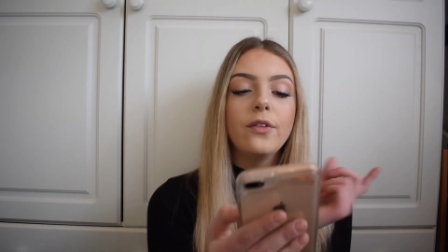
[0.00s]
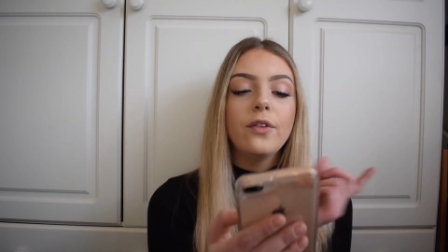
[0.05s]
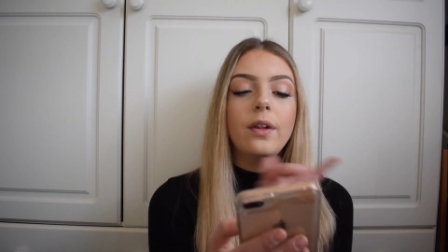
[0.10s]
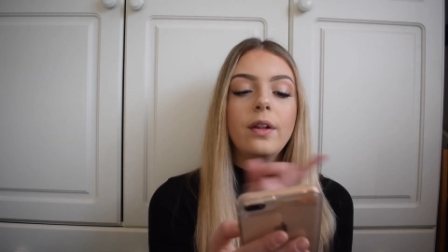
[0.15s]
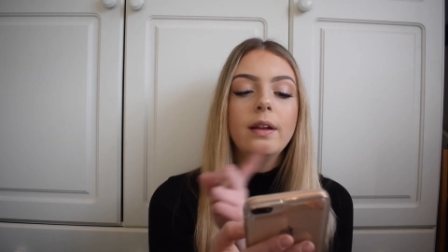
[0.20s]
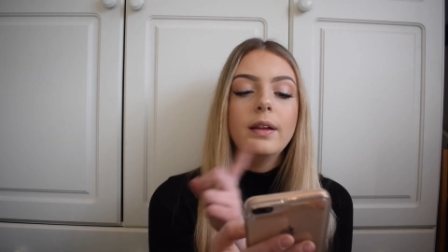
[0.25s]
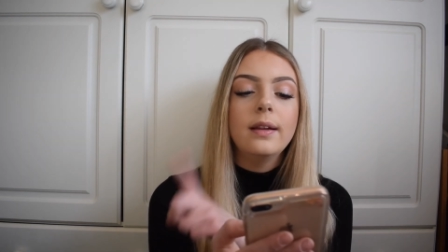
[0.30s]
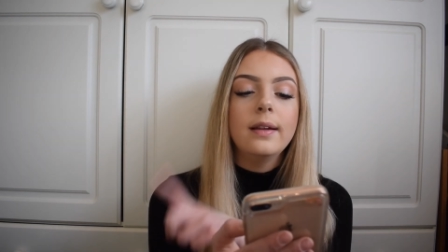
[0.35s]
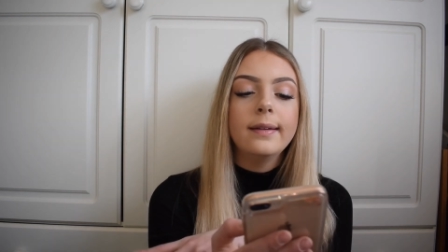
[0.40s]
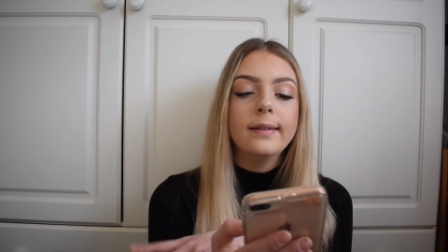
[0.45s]
So
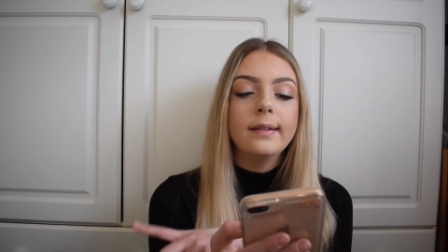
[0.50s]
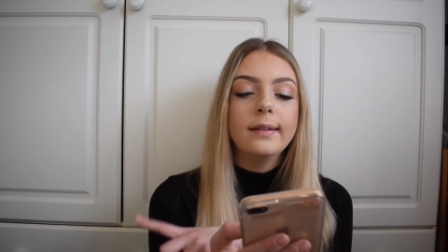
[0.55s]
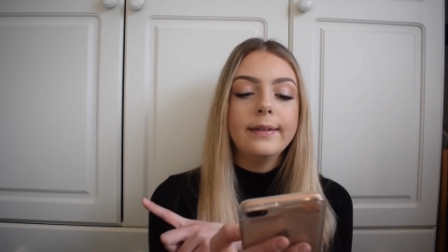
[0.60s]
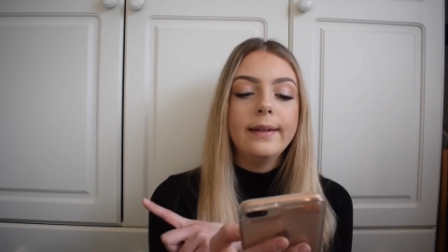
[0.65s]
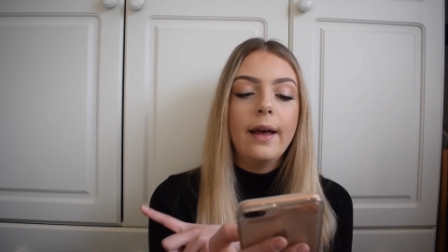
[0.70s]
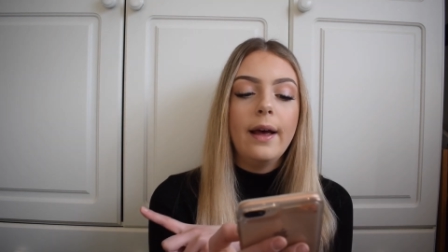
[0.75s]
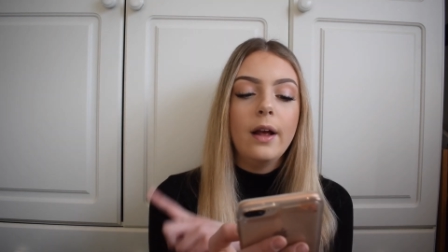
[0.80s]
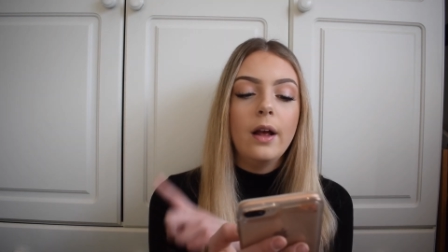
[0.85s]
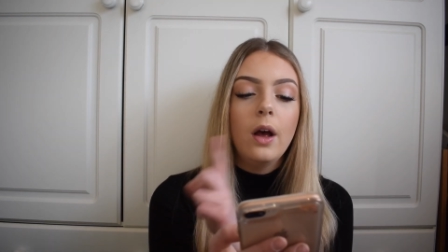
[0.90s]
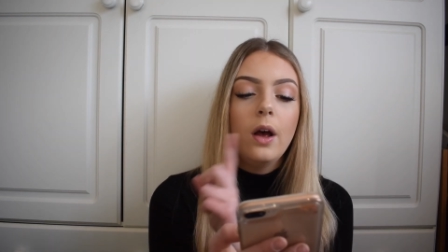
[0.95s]
this is
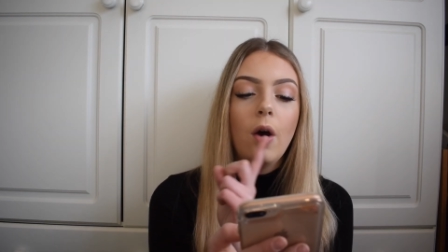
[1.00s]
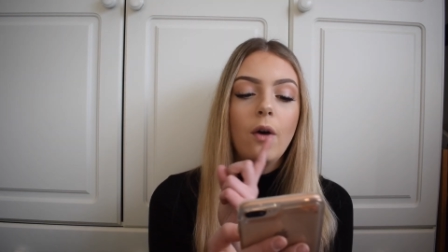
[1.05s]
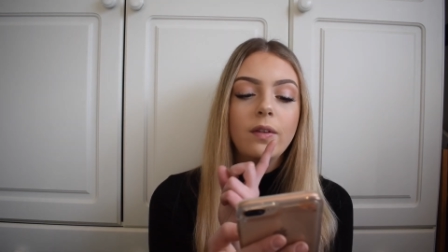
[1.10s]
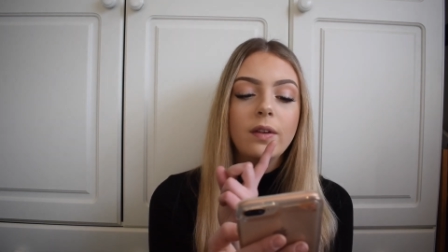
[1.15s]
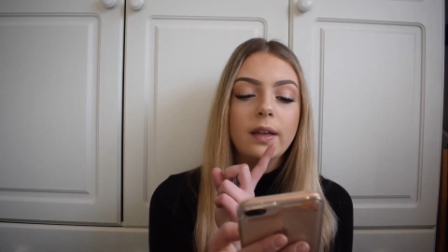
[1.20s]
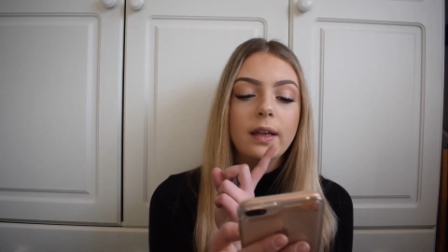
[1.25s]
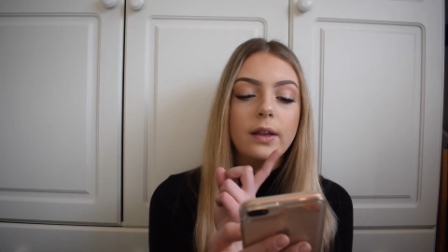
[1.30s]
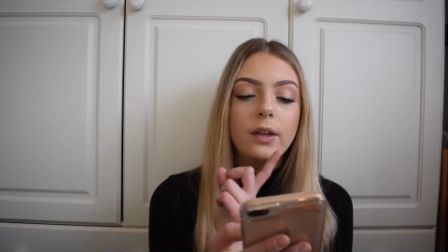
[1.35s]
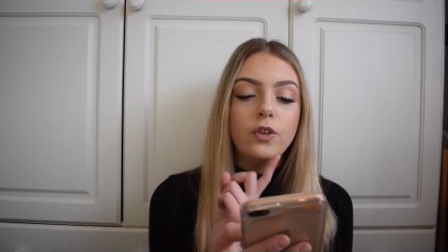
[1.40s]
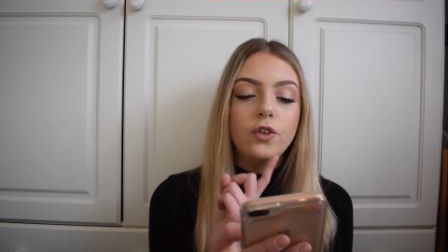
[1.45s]
the
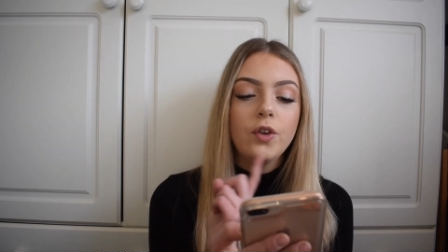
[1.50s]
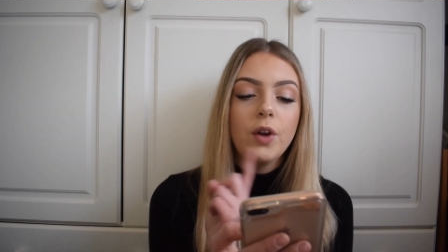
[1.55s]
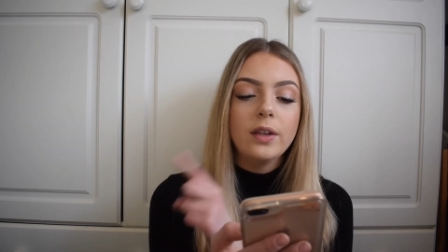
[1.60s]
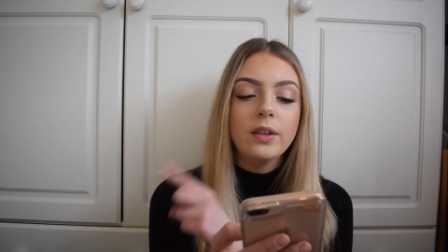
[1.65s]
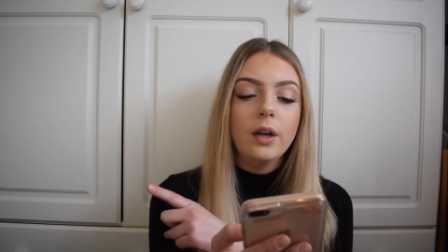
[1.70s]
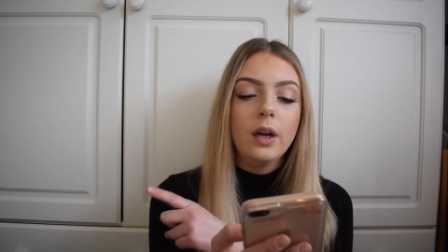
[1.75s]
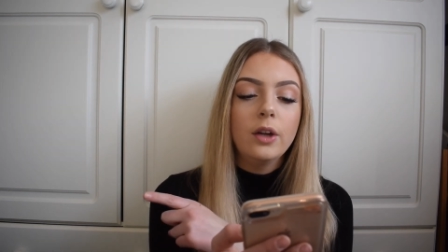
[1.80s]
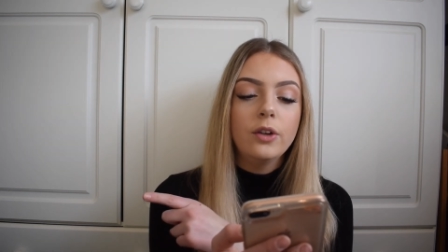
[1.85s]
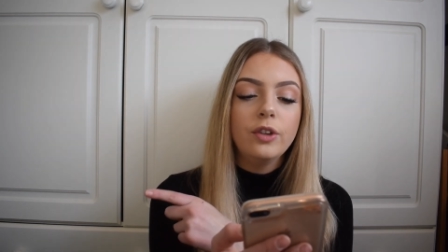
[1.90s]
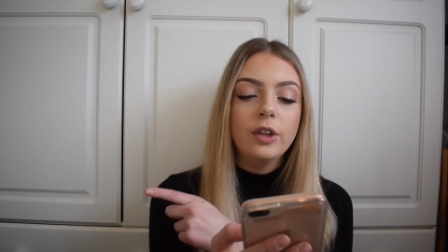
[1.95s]
obviously the
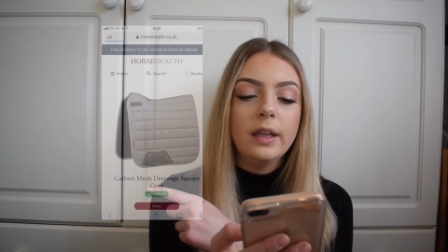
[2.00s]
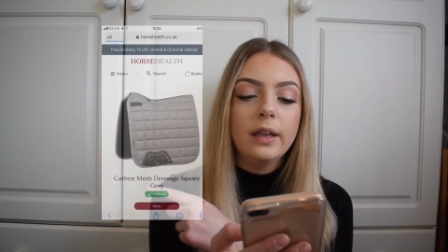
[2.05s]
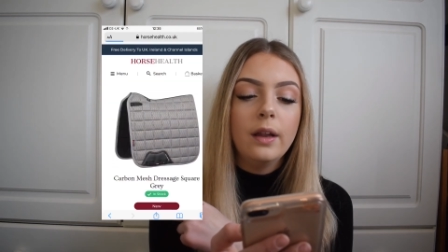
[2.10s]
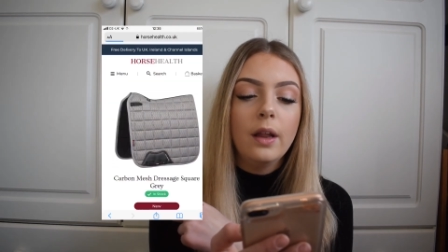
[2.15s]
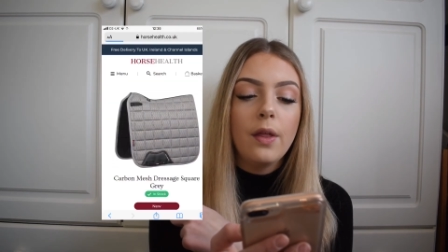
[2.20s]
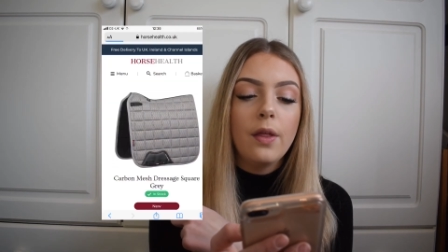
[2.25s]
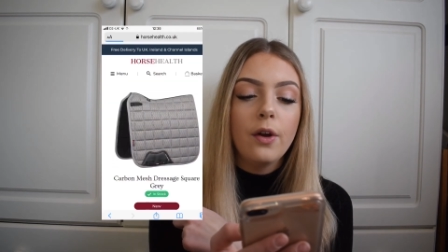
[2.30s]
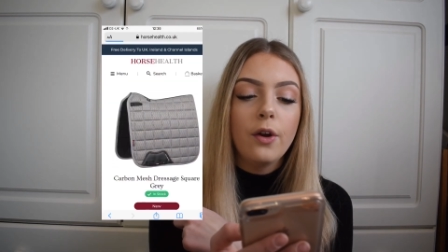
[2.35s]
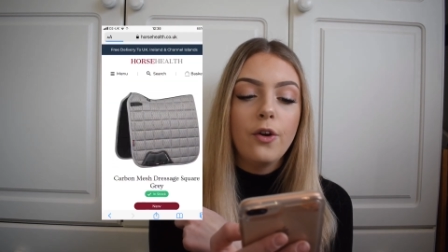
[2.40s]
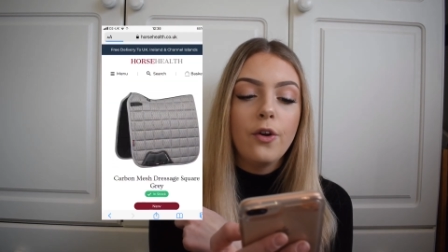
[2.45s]
dressage in
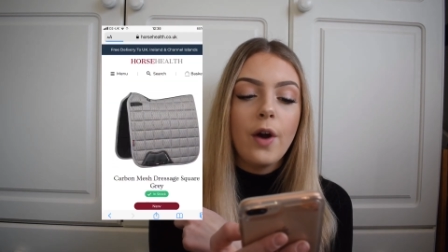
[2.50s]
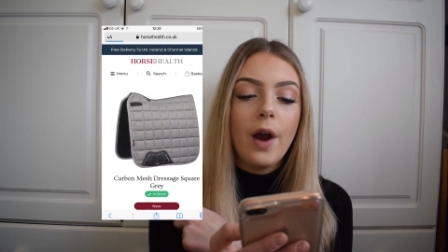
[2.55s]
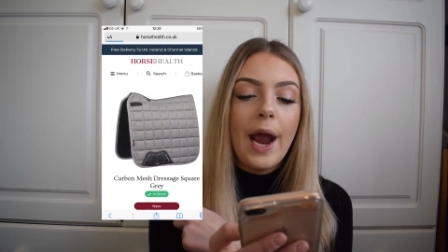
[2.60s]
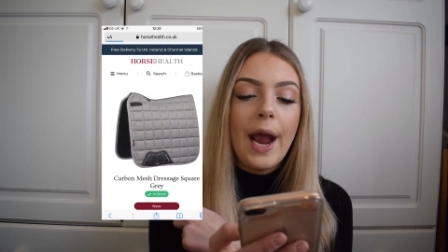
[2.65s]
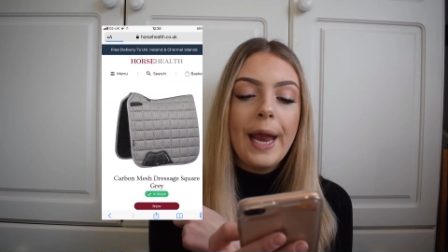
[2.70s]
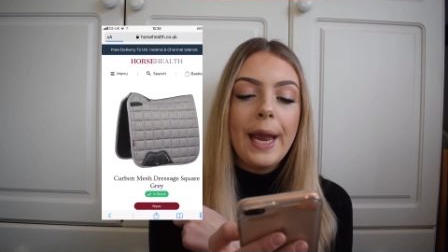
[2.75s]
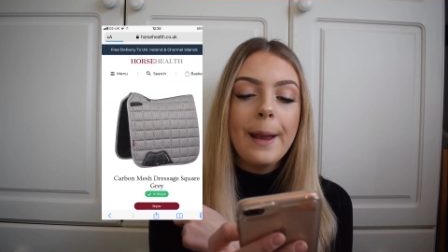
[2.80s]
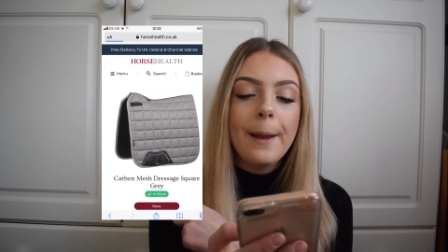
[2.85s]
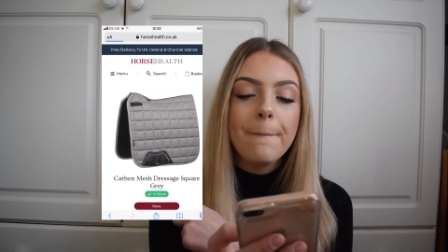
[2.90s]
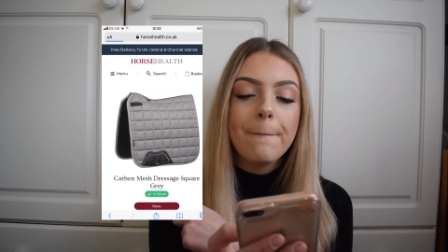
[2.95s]
the
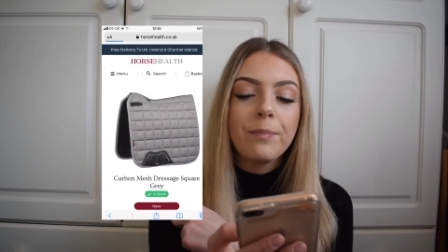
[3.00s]
grey,